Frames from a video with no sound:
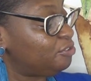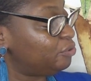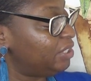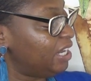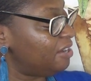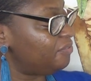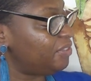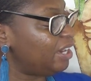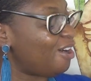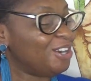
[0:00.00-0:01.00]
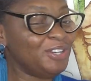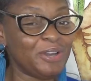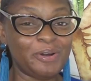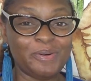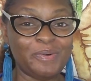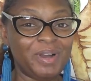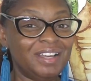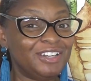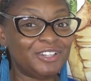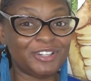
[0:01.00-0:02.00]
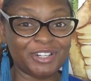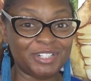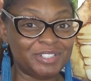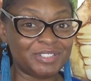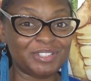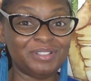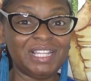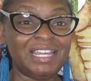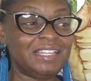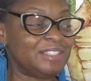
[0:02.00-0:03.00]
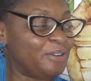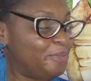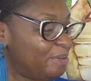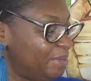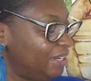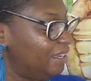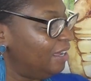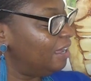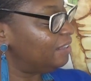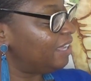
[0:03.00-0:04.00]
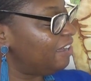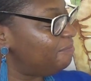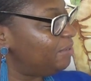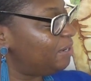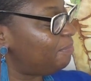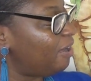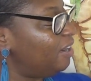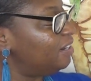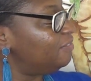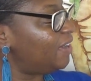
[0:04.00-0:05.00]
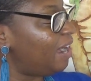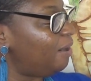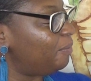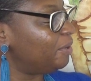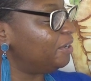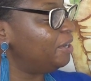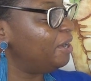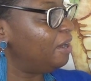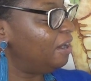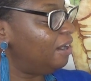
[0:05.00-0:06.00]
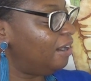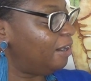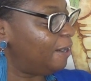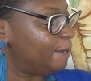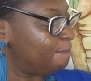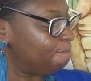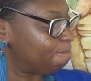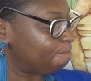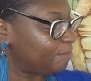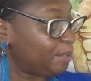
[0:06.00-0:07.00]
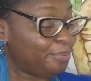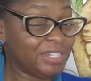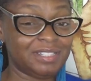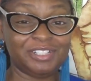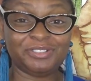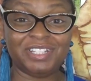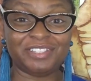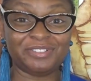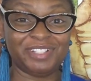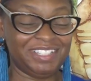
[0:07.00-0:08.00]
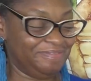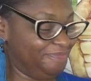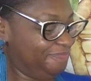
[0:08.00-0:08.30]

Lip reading: true enough, there are no girls, no ladies, no women that have been a part of our presidential history.